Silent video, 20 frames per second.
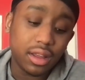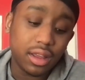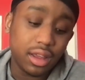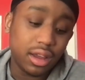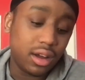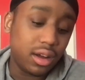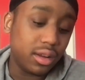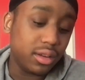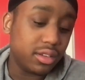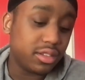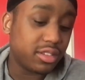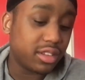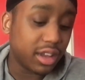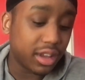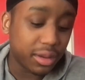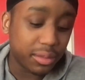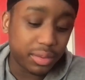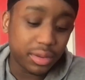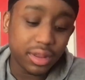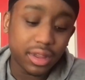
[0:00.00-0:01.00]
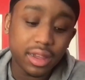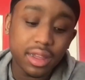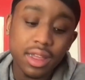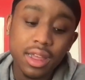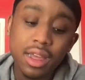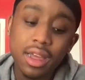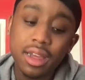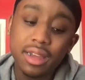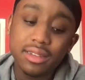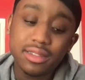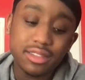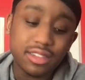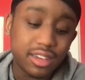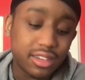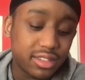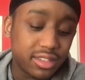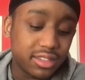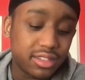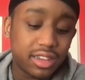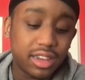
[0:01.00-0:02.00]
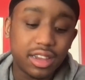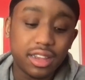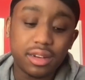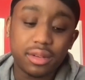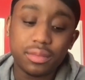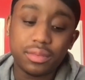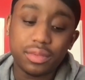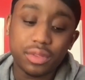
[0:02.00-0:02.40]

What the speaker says: The second pick, Jason Tatum.